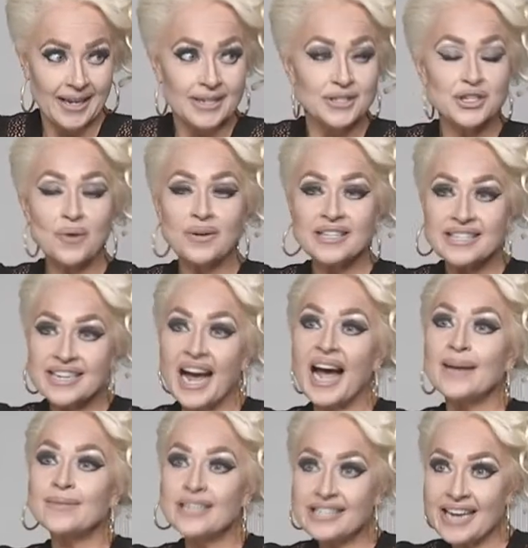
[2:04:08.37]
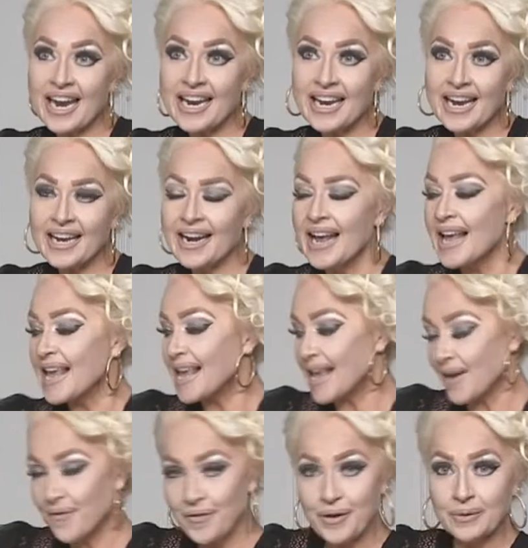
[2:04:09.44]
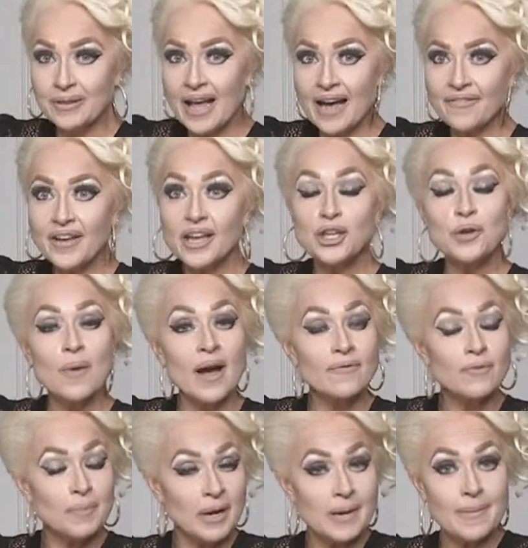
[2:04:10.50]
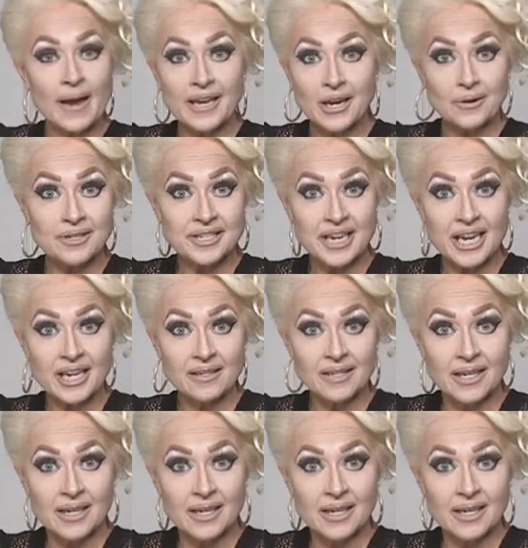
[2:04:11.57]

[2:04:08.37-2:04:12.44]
So it's time to take it. If you love it, you have a money back guarantee.